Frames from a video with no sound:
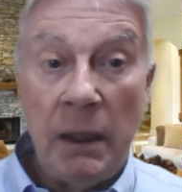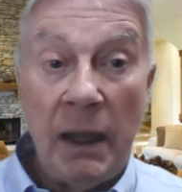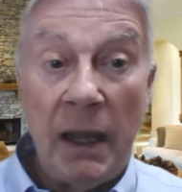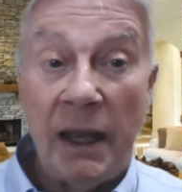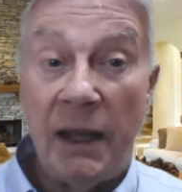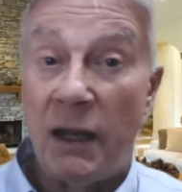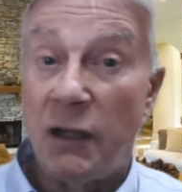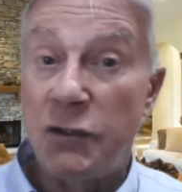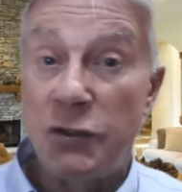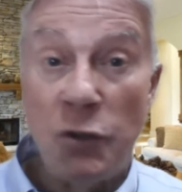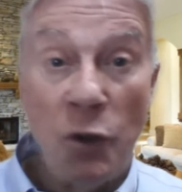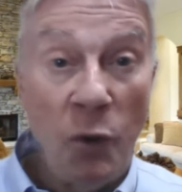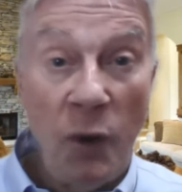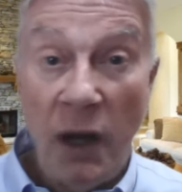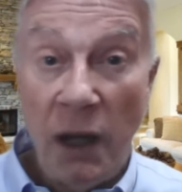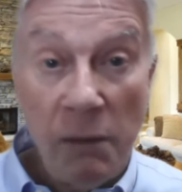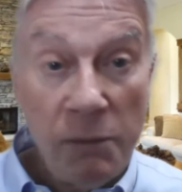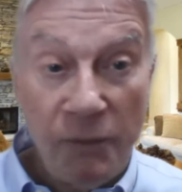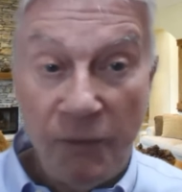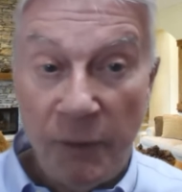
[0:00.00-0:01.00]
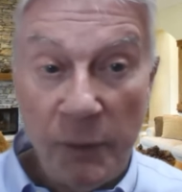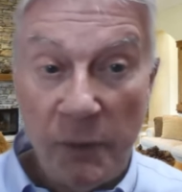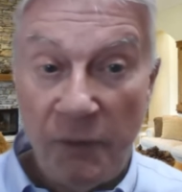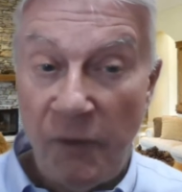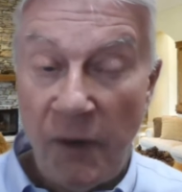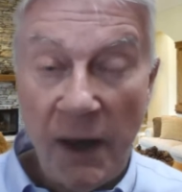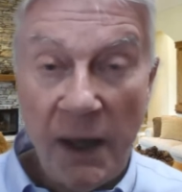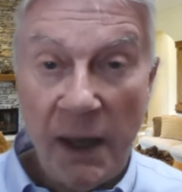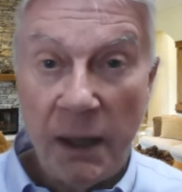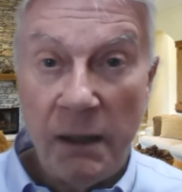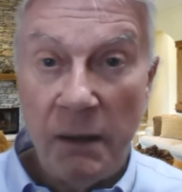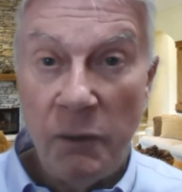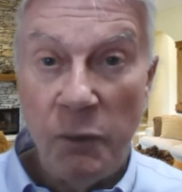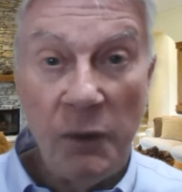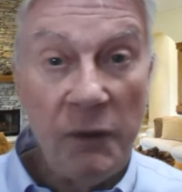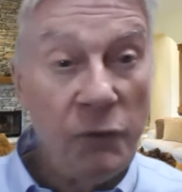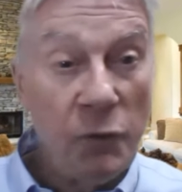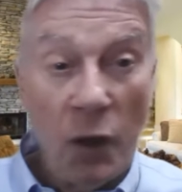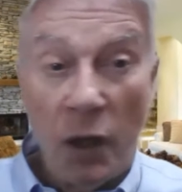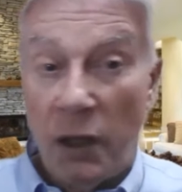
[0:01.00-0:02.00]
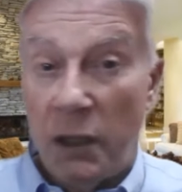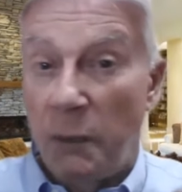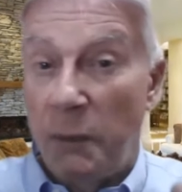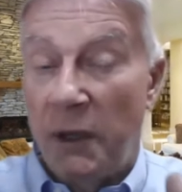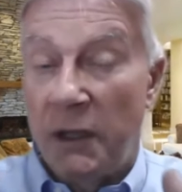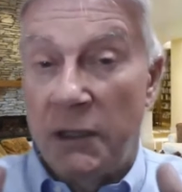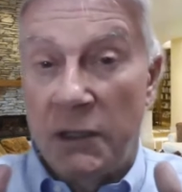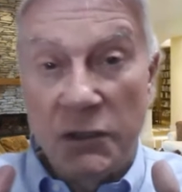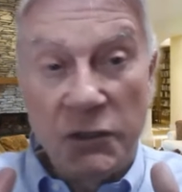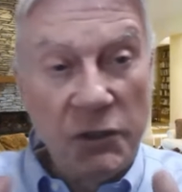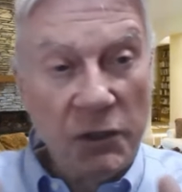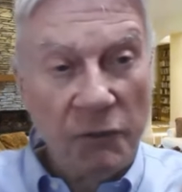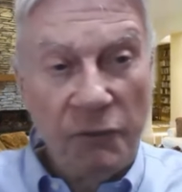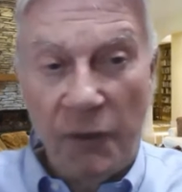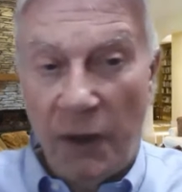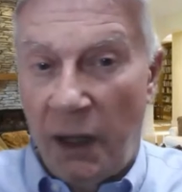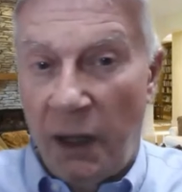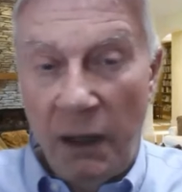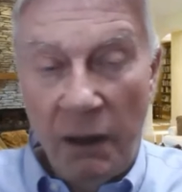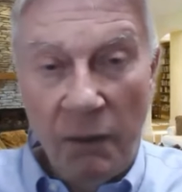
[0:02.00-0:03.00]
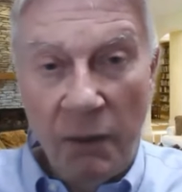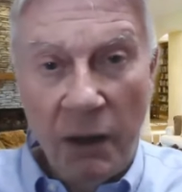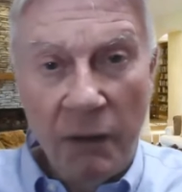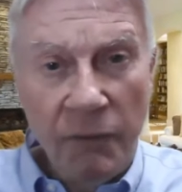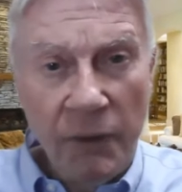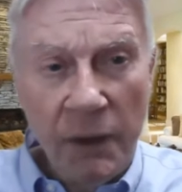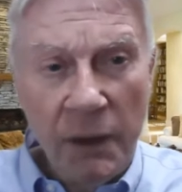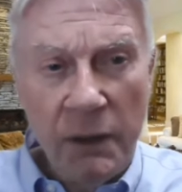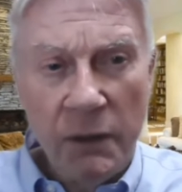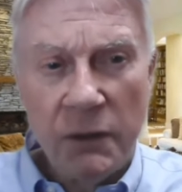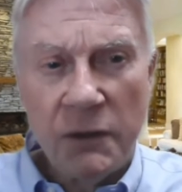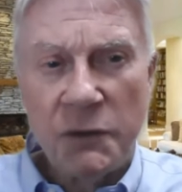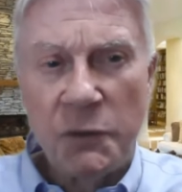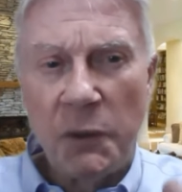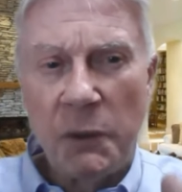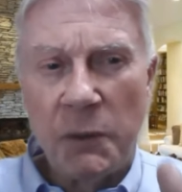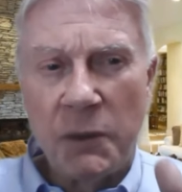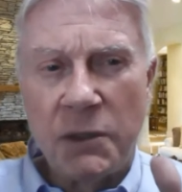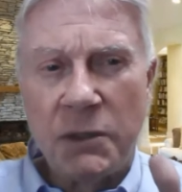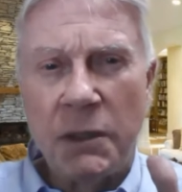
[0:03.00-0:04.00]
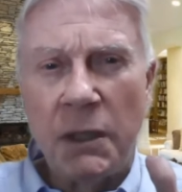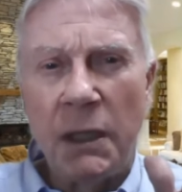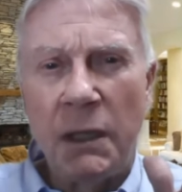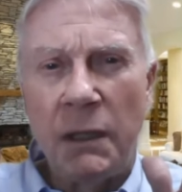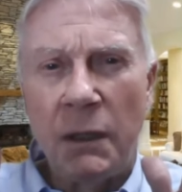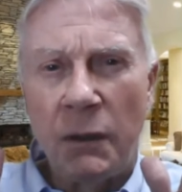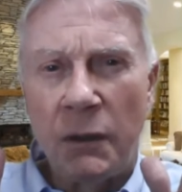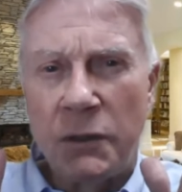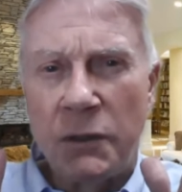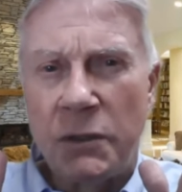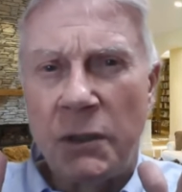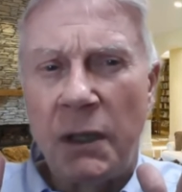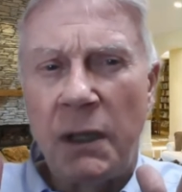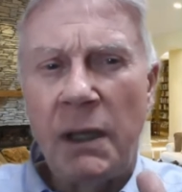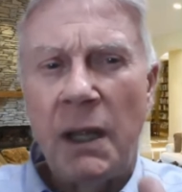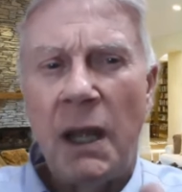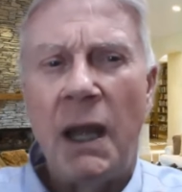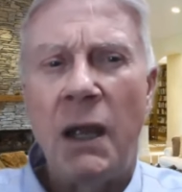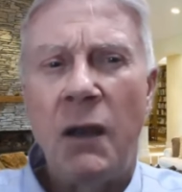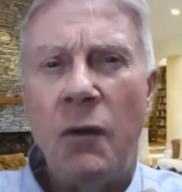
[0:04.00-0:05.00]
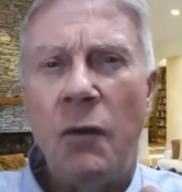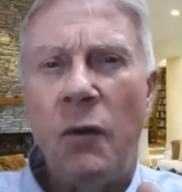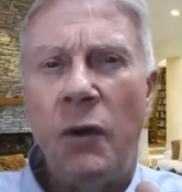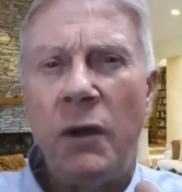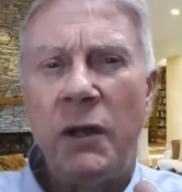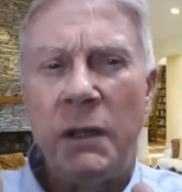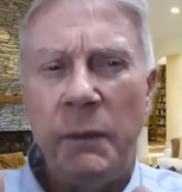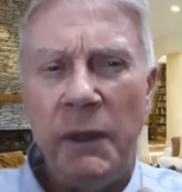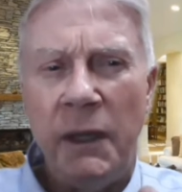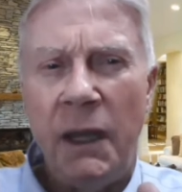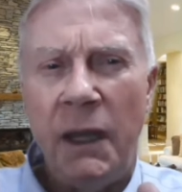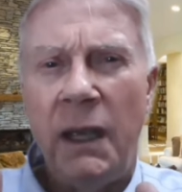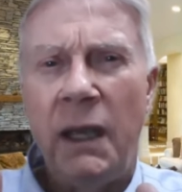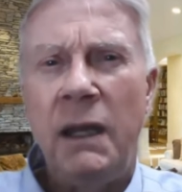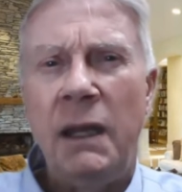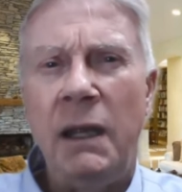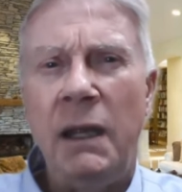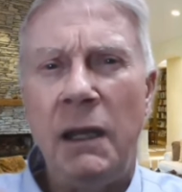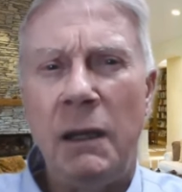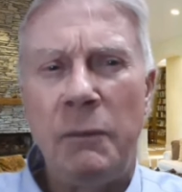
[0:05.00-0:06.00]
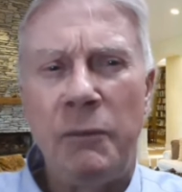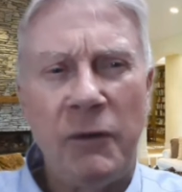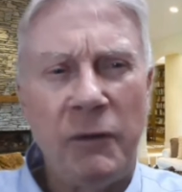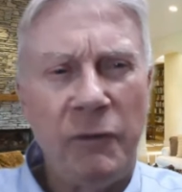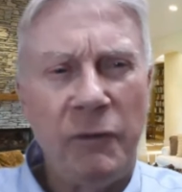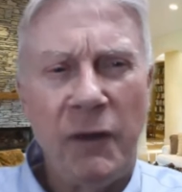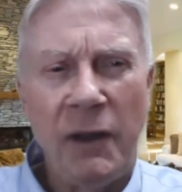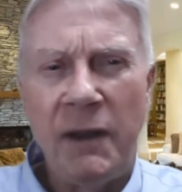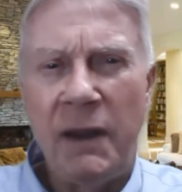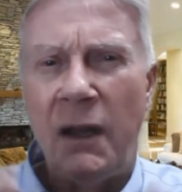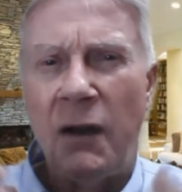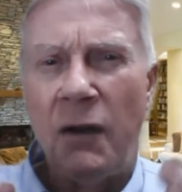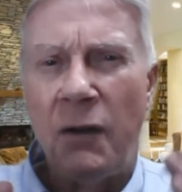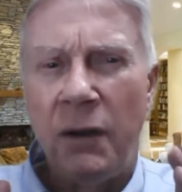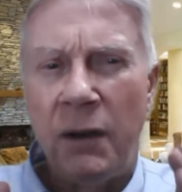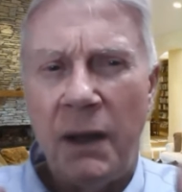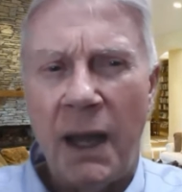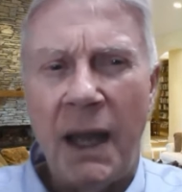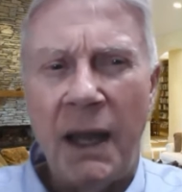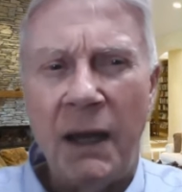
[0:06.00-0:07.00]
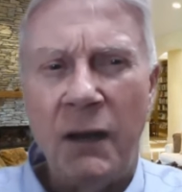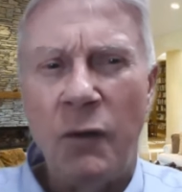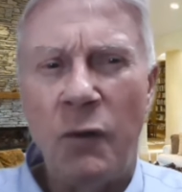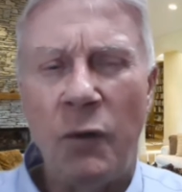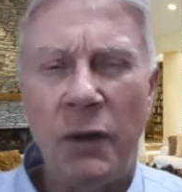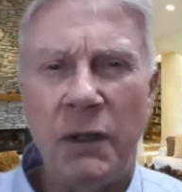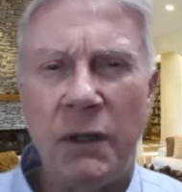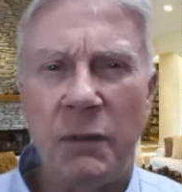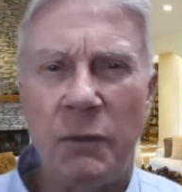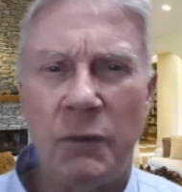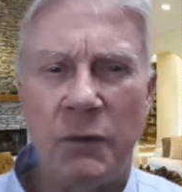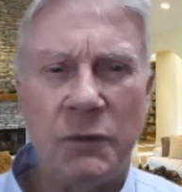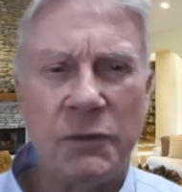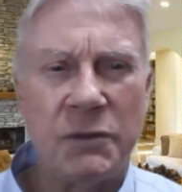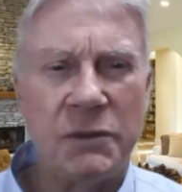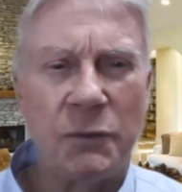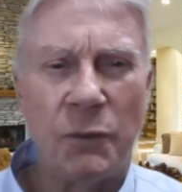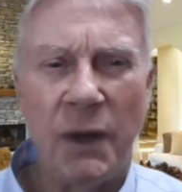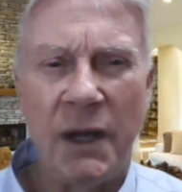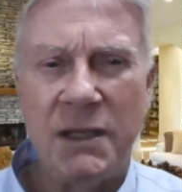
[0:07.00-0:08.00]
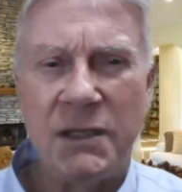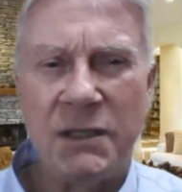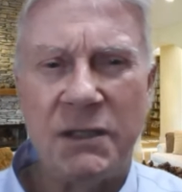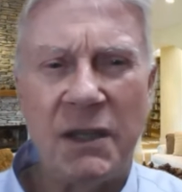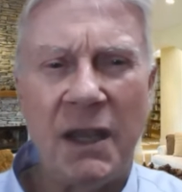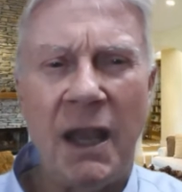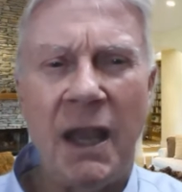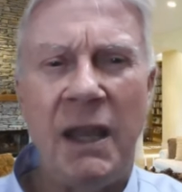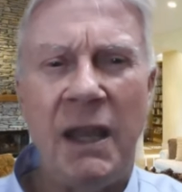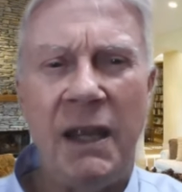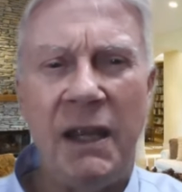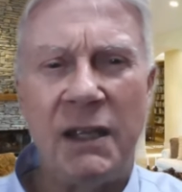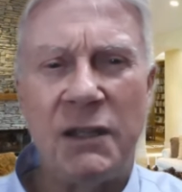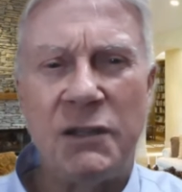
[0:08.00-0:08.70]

And there's no help from the Fed. We've talked about this. You follow our videos. We've been saying there is not going to be any help from the Fed. They are not going to reduce rates. It's